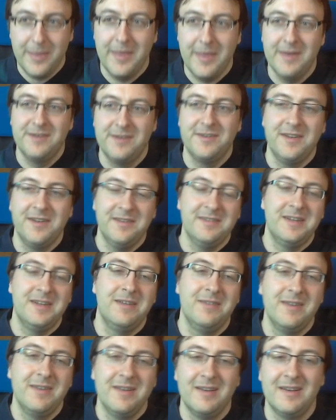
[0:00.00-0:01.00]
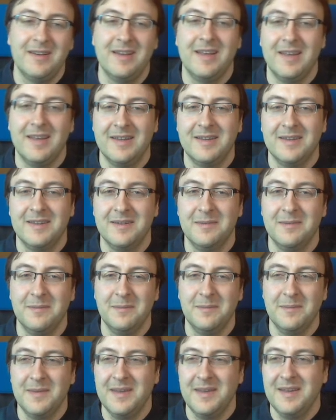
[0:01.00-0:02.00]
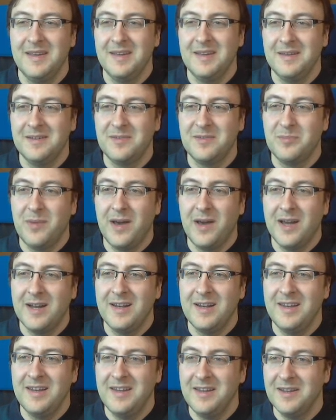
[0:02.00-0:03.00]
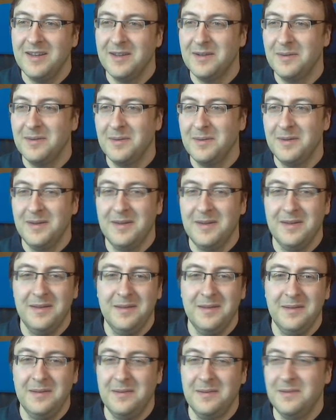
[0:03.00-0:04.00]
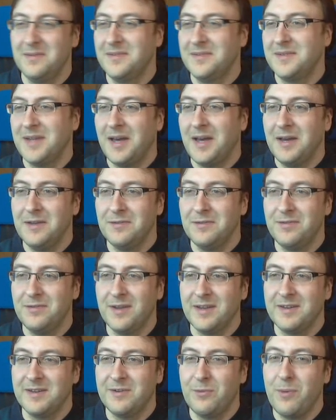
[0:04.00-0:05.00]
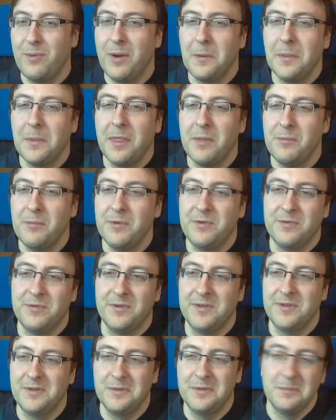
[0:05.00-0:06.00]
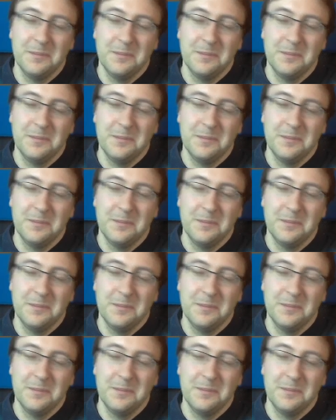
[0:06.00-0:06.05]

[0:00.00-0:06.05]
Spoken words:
just having like a sparkly star effect around them, which was